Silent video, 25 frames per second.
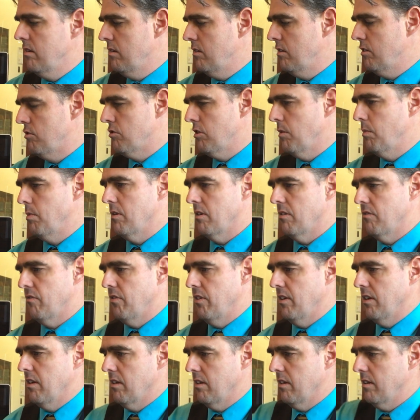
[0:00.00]
the triplet
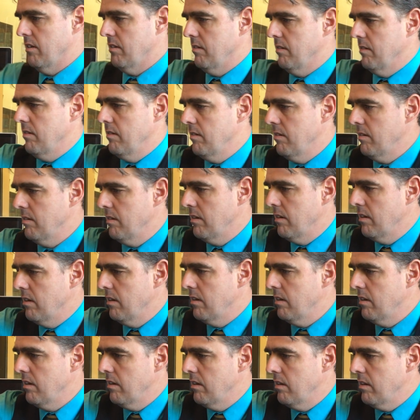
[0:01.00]
figure
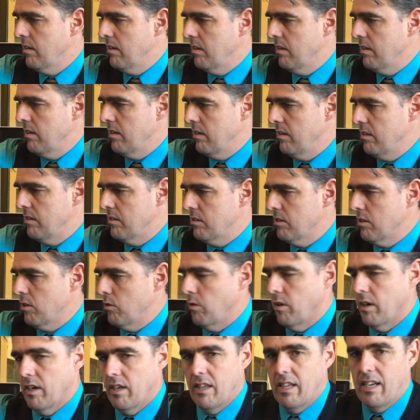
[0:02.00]
is
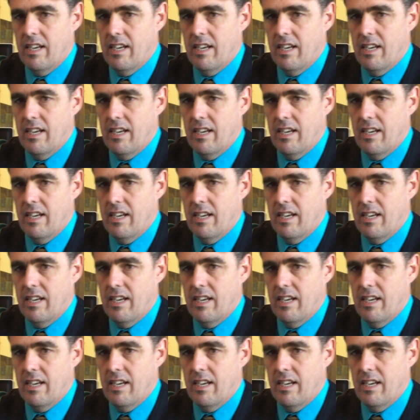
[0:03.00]
quite